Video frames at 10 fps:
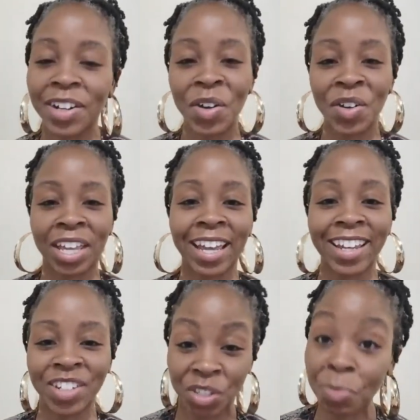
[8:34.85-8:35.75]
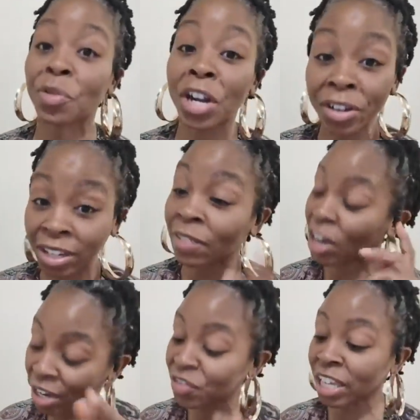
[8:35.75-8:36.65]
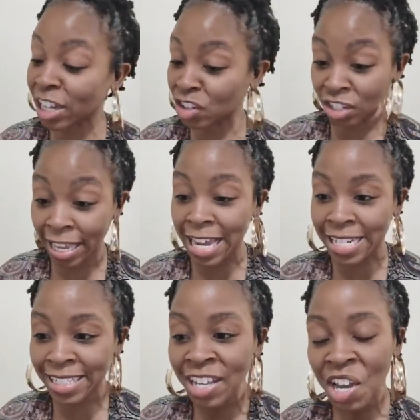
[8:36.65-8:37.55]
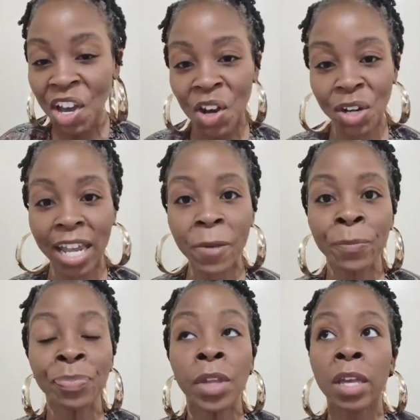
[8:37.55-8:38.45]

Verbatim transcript: okay temporary gratification yes okay